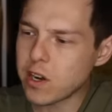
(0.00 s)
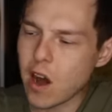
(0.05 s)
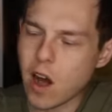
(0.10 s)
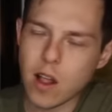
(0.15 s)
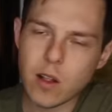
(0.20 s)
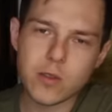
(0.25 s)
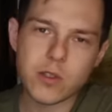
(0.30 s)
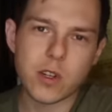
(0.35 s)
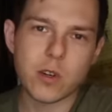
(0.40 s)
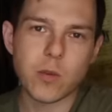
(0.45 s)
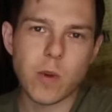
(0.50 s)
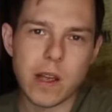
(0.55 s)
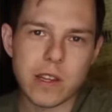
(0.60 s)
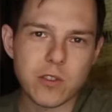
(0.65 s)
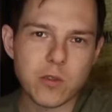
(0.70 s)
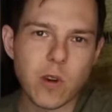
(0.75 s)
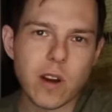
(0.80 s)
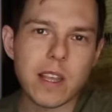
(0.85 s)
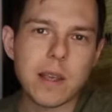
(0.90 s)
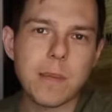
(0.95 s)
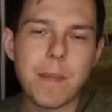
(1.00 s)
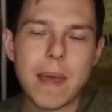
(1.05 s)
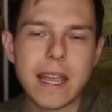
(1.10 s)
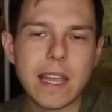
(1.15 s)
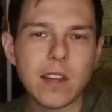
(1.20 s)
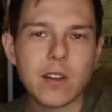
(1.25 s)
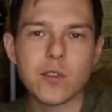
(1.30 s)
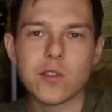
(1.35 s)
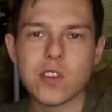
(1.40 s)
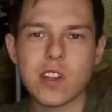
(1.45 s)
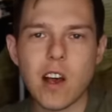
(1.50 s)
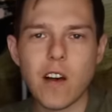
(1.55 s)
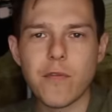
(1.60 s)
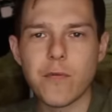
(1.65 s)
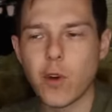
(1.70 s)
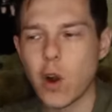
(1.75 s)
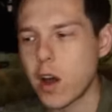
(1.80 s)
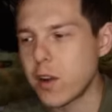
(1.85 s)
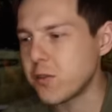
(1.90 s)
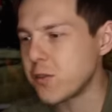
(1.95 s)
dollars at a restaurant. You make it
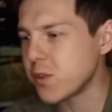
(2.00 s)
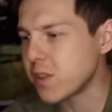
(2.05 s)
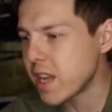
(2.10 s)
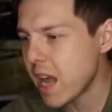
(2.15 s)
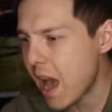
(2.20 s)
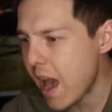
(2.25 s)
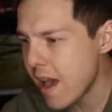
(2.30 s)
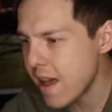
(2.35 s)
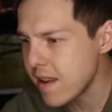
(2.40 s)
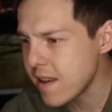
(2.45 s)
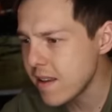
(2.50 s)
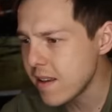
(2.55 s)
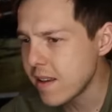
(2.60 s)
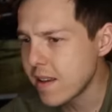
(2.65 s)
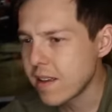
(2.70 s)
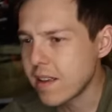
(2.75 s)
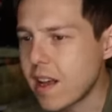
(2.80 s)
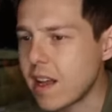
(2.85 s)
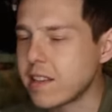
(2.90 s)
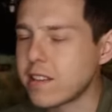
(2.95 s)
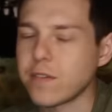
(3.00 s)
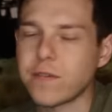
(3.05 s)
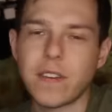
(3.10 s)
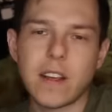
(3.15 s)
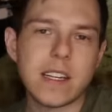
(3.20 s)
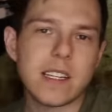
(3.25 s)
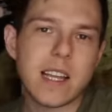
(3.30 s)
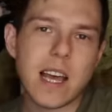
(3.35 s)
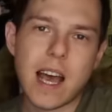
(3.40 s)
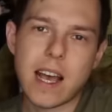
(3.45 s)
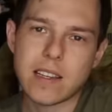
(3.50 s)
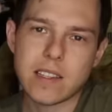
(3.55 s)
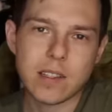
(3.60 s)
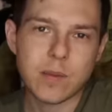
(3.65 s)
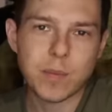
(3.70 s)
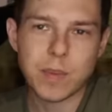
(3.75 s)
yourself for under ten. That's a fantastic